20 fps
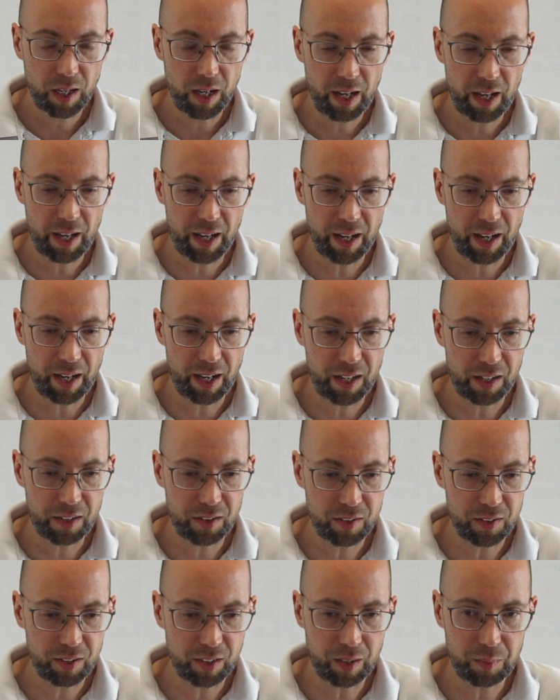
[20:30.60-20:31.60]

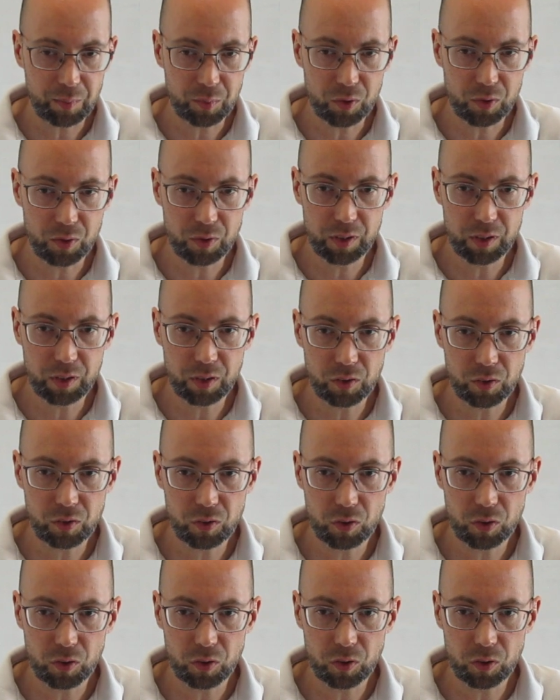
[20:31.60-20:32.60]
And I'm going
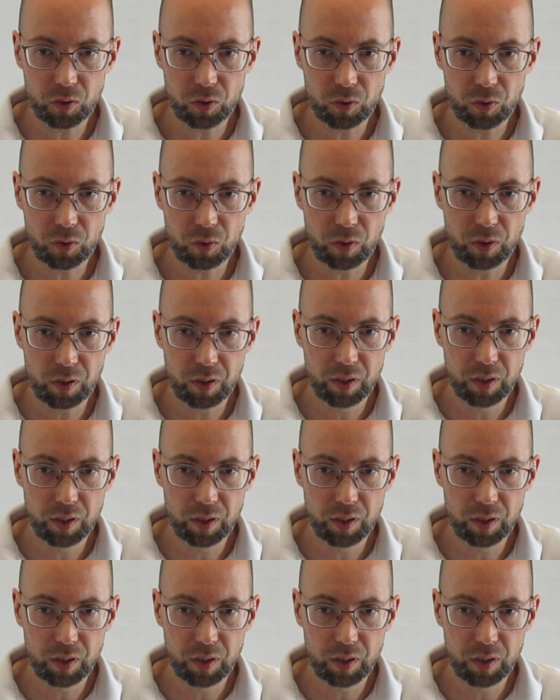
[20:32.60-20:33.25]
to